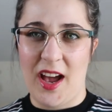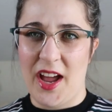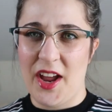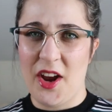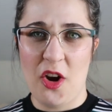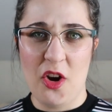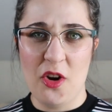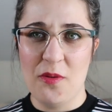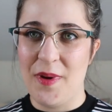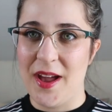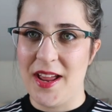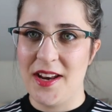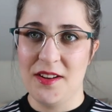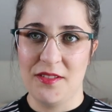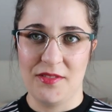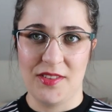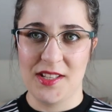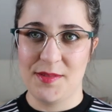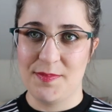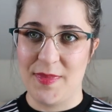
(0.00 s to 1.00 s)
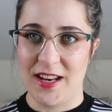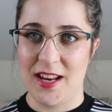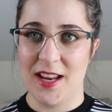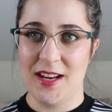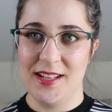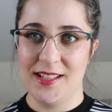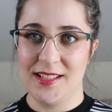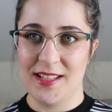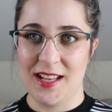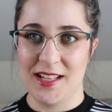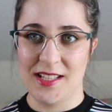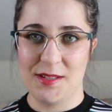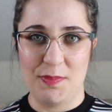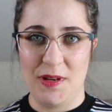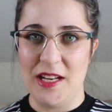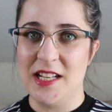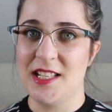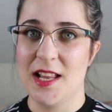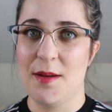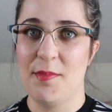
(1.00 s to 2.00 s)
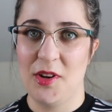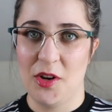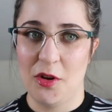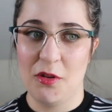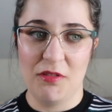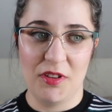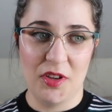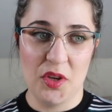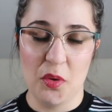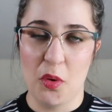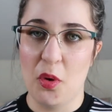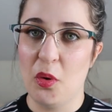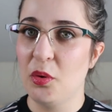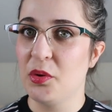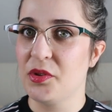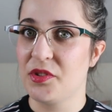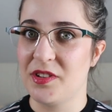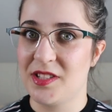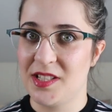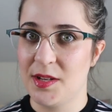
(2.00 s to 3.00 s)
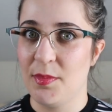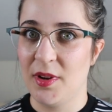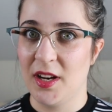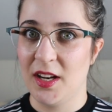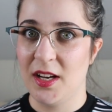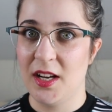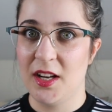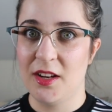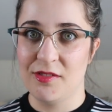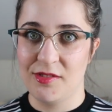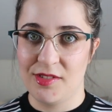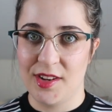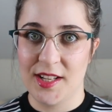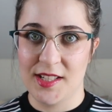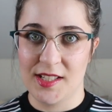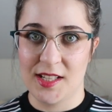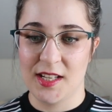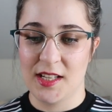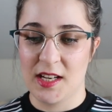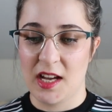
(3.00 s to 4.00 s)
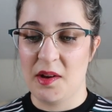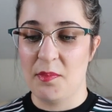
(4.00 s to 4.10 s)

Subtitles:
I hope any of this made any sense. Please let me know if you are also similarly conflicted